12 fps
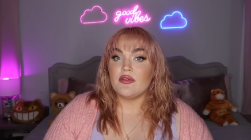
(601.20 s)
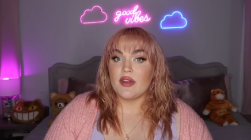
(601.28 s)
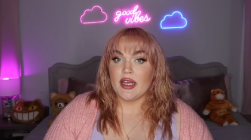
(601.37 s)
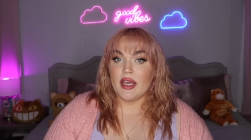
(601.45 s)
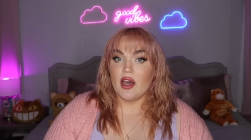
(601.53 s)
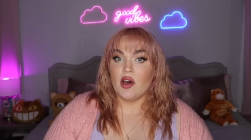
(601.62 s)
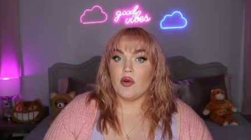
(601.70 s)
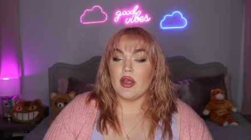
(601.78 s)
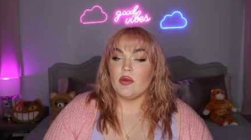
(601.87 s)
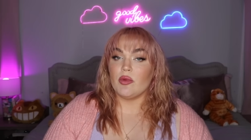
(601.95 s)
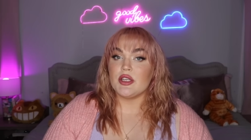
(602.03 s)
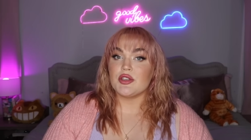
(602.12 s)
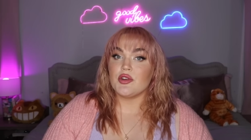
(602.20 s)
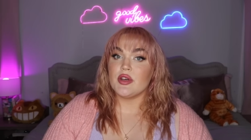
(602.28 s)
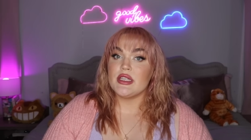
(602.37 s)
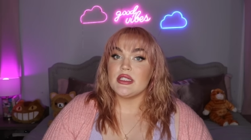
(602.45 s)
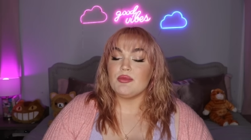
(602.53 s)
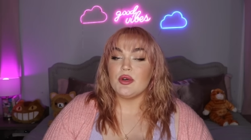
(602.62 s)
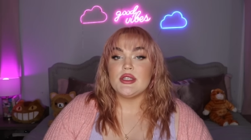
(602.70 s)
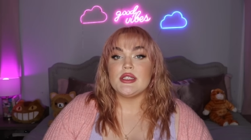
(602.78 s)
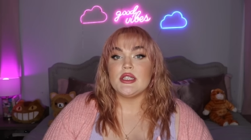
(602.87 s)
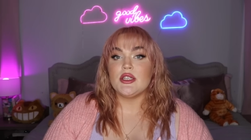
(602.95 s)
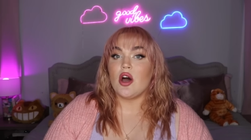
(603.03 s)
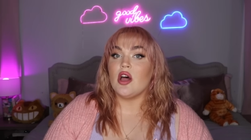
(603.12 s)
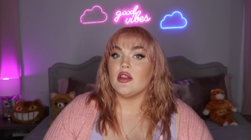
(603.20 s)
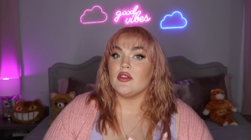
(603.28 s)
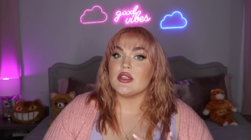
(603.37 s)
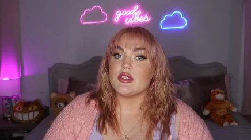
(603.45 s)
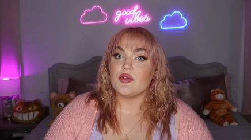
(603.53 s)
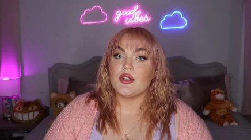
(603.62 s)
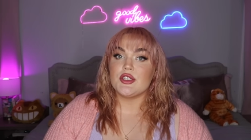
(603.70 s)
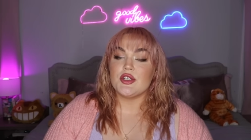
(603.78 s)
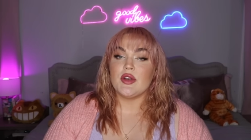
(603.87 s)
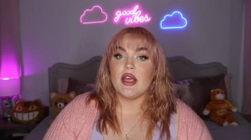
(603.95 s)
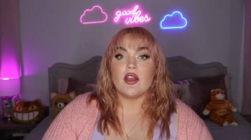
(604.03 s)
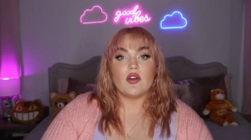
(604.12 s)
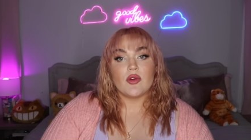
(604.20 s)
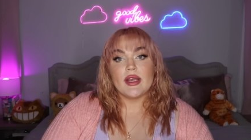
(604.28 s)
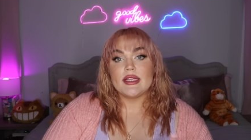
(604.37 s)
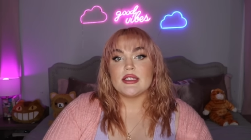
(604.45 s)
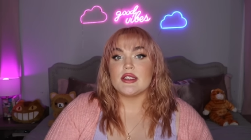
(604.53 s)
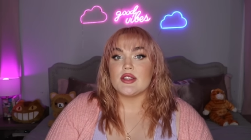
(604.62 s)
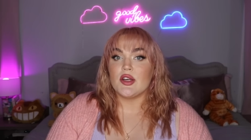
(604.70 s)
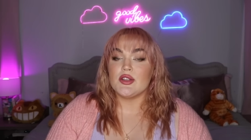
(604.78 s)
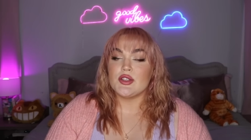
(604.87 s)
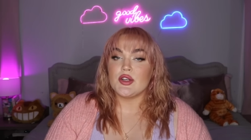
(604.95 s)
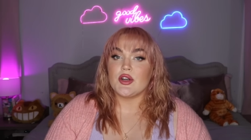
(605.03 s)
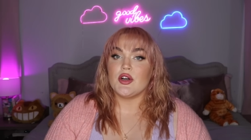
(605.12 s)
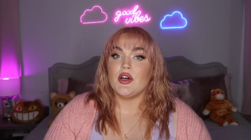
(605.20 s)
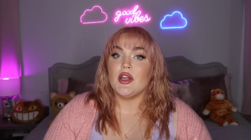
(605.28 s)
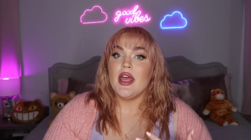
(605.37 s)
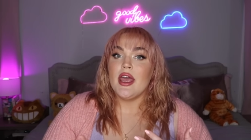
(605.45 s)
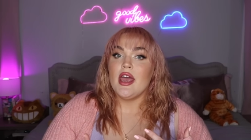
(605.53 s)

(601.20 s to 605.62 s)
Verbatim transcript: video in which Kriss puts the doll in the storage unit and creates a salt circle